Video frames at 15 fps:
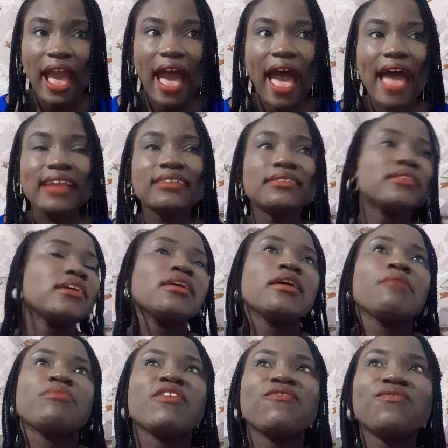and
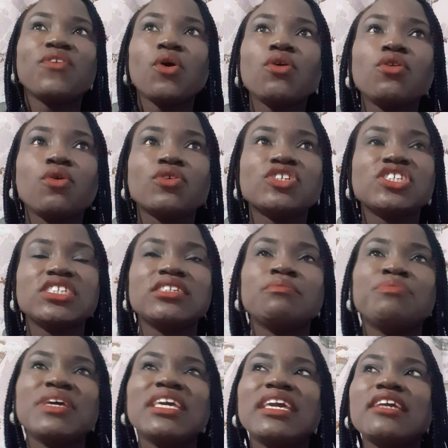before long she
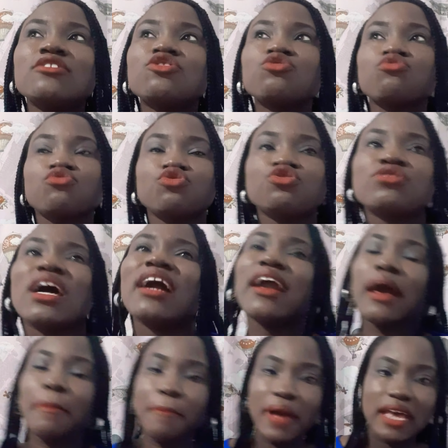begins to drag
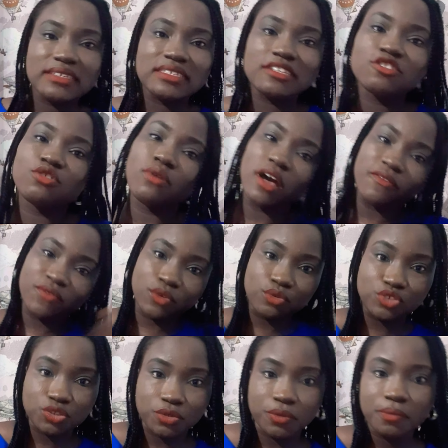her past into her
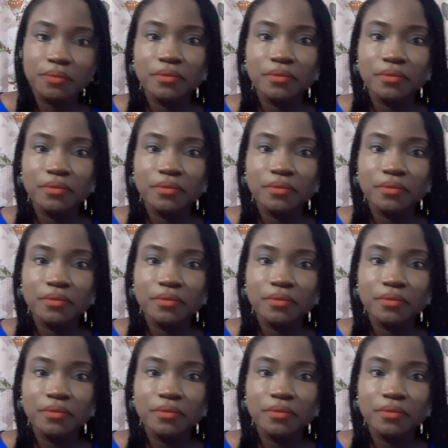future.